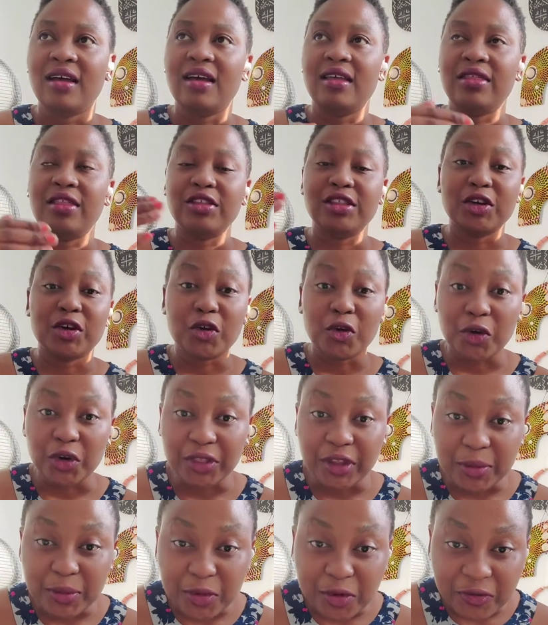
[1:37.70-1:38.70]
the decor
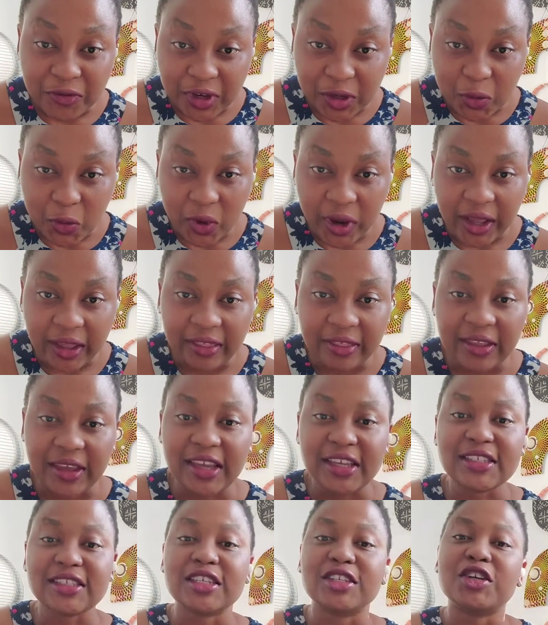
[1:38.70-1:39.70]
they move in with
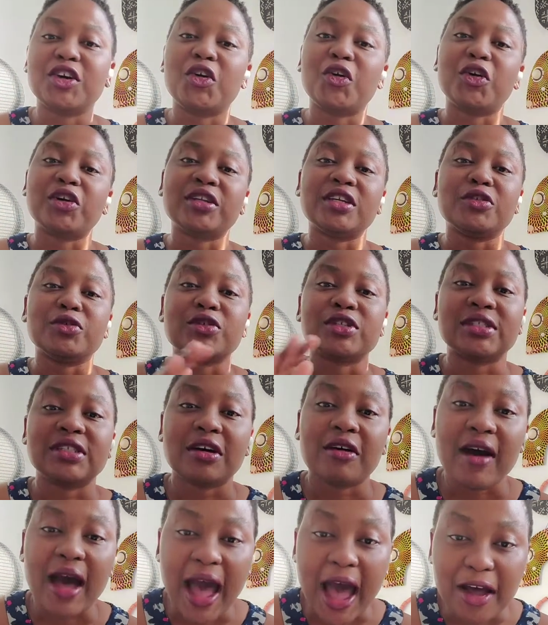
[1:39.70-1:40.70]
is the decor they will
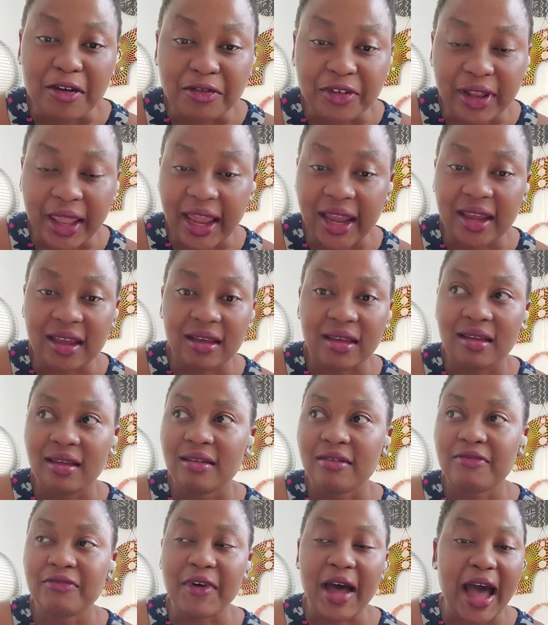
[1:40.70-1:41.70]
still have for like
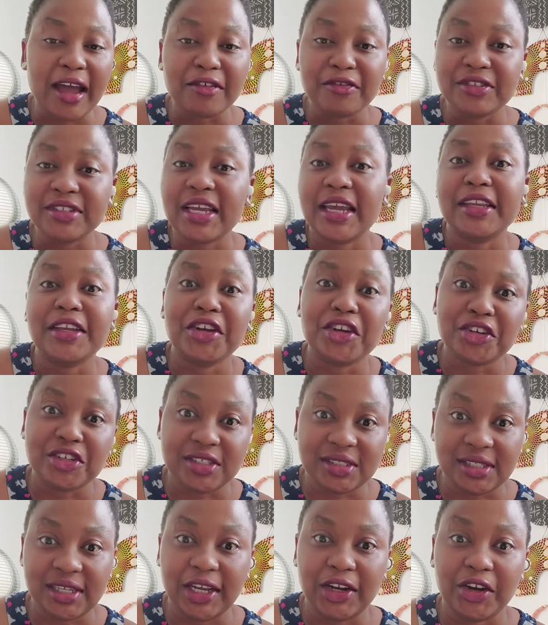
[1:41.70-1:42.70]
5, 10
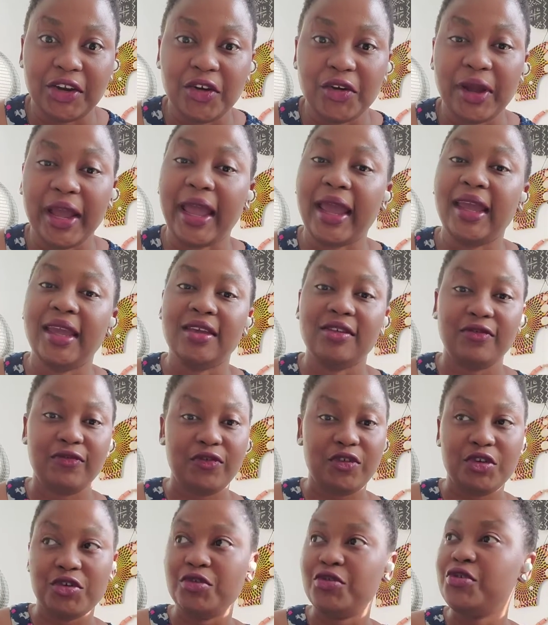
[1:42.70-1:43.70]
years later. Okay, if
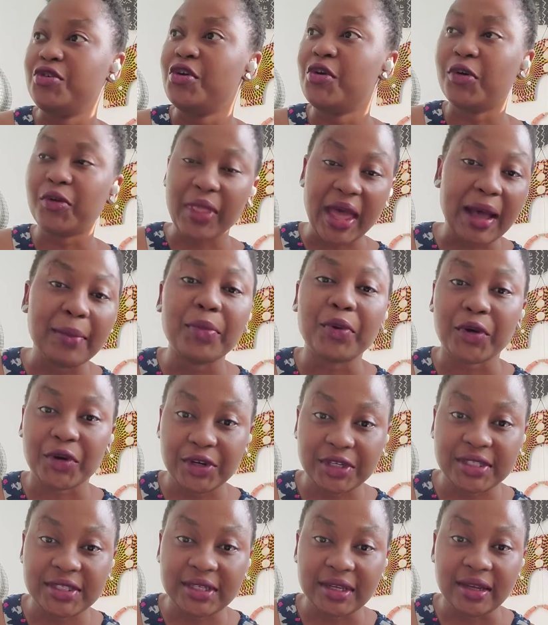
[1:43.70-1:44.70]
you know that
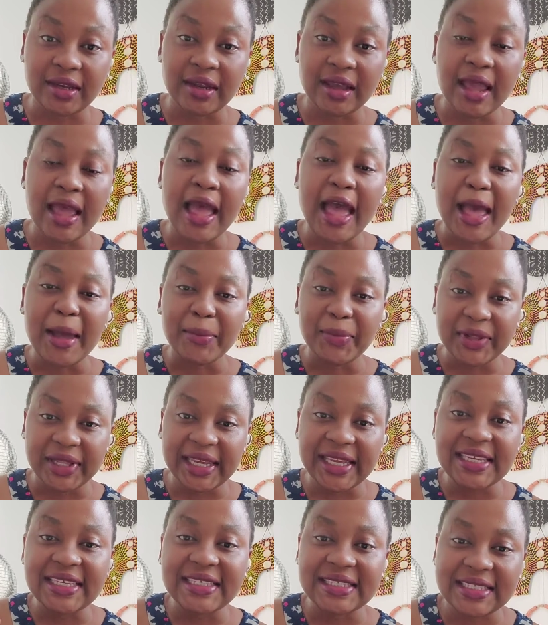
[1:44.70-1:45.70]
person,
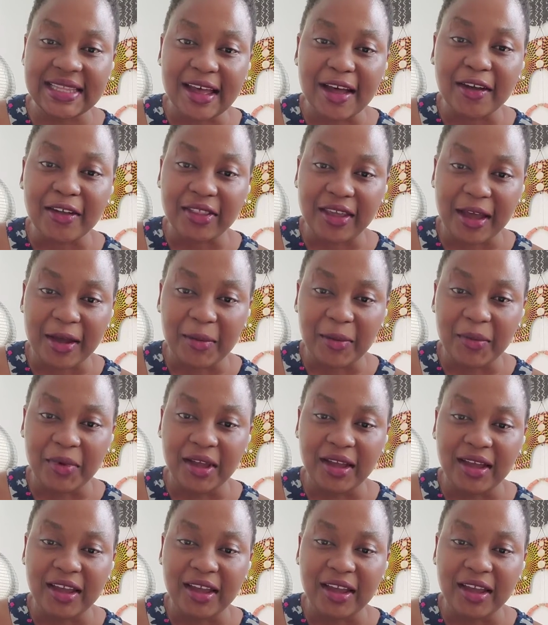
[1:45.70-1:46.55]
please tell them